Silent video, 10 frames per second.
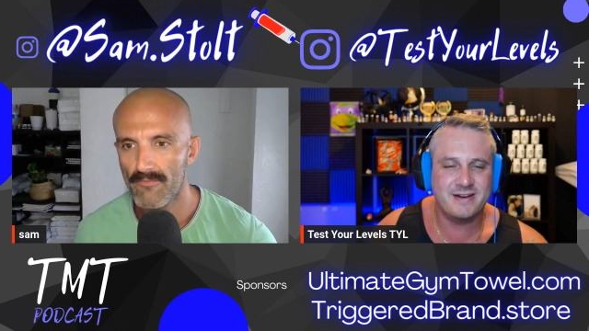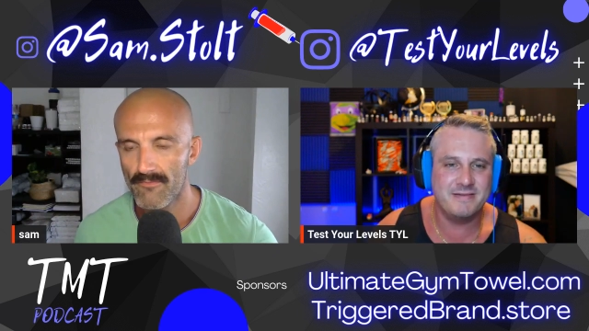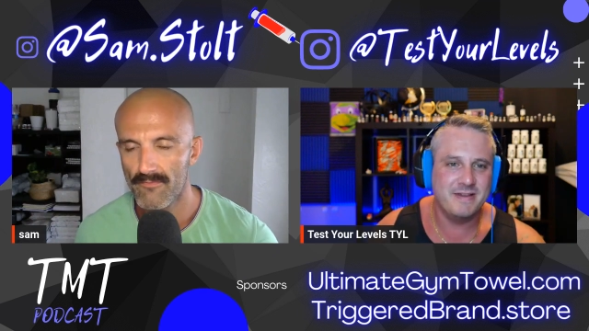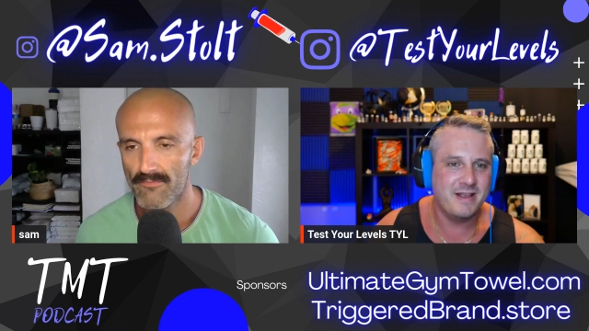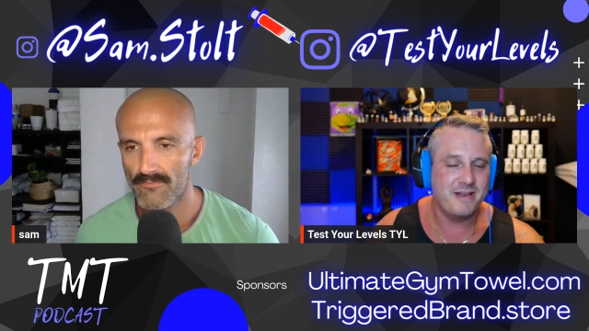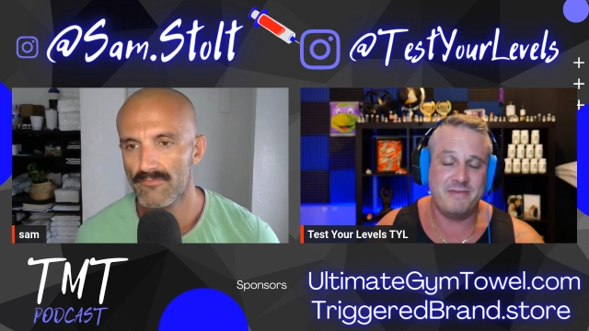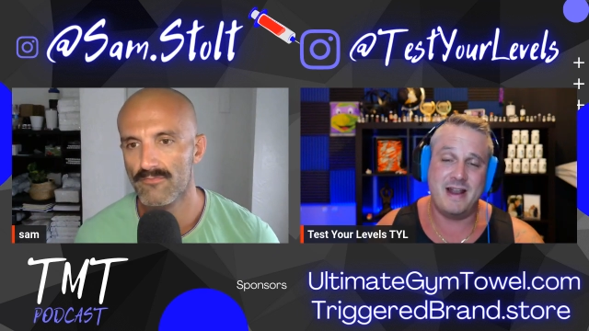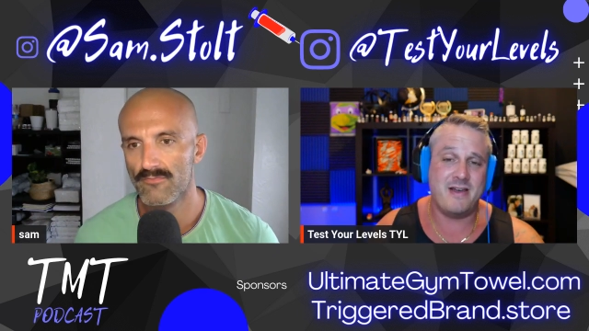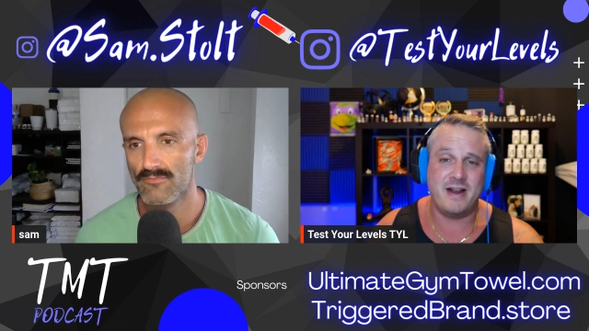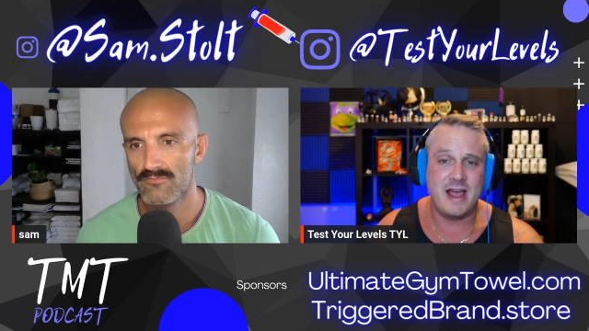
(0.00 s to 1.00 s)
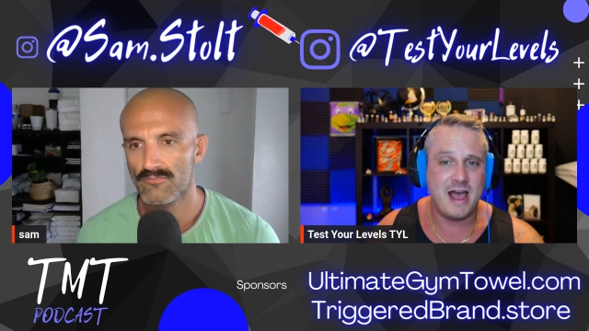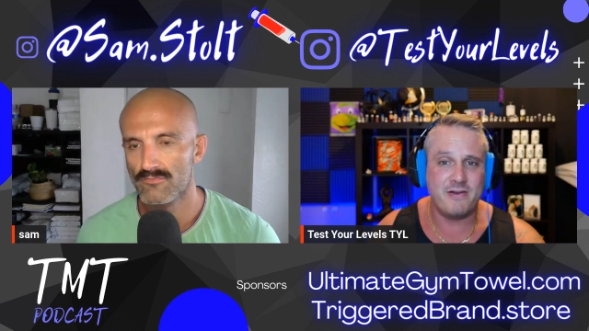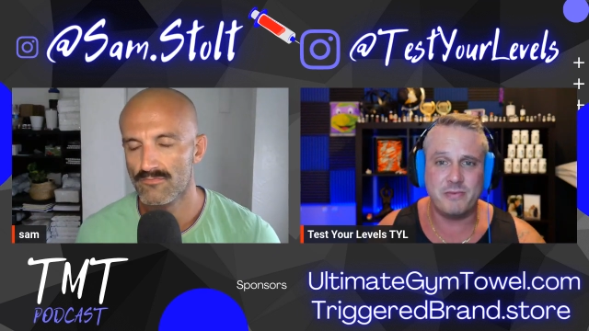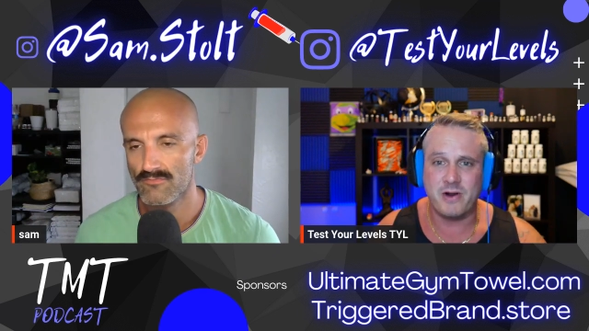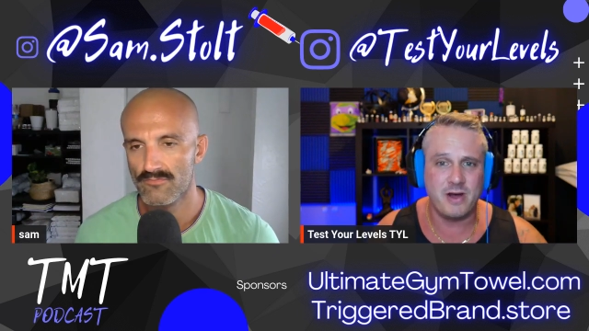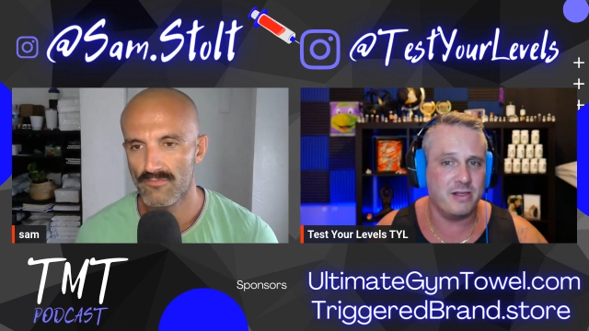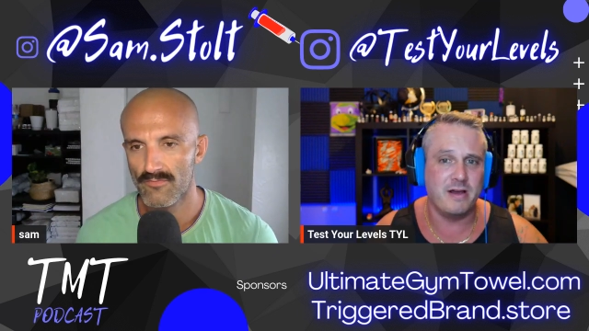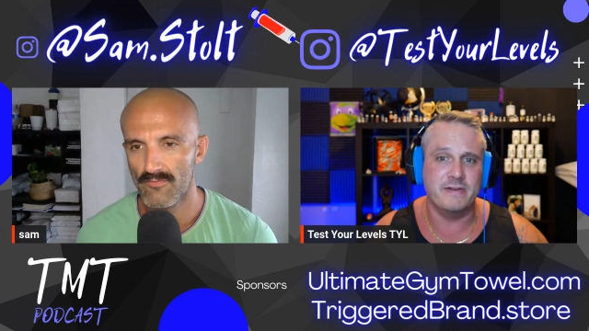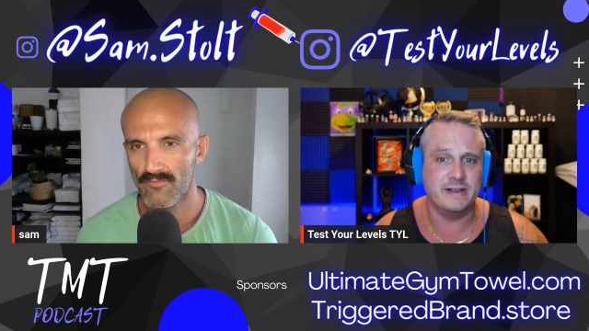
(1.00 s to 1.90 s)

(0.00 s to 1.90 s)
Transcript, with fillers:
Speaker 1: And but now that I have it, bro, I love it.